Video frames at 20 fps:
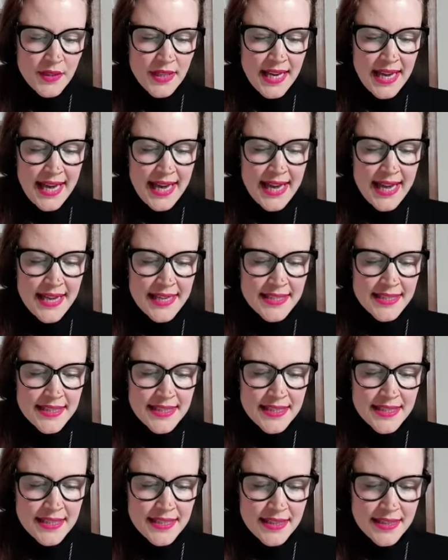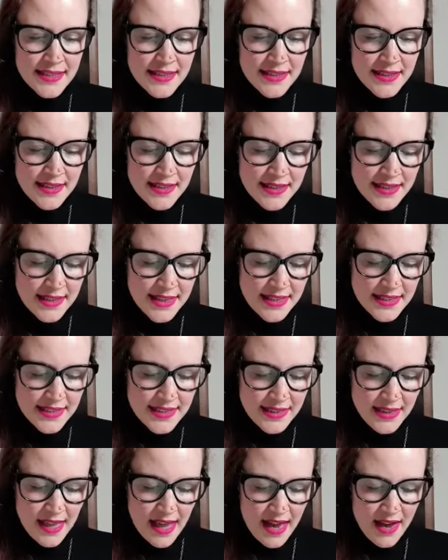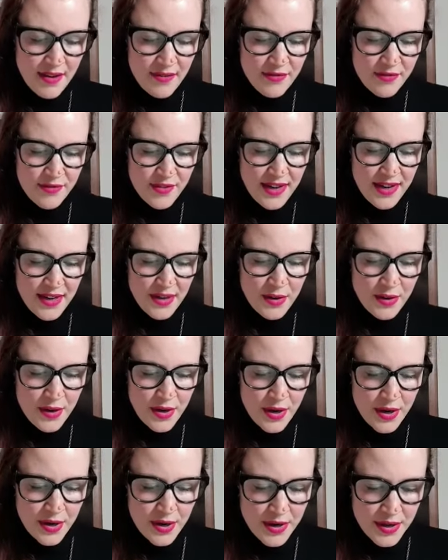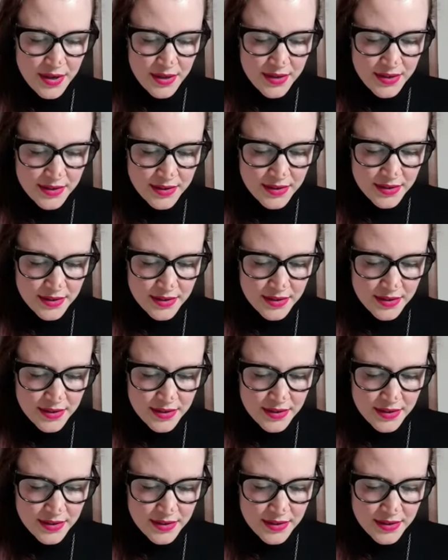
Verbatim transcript: as this love in your heart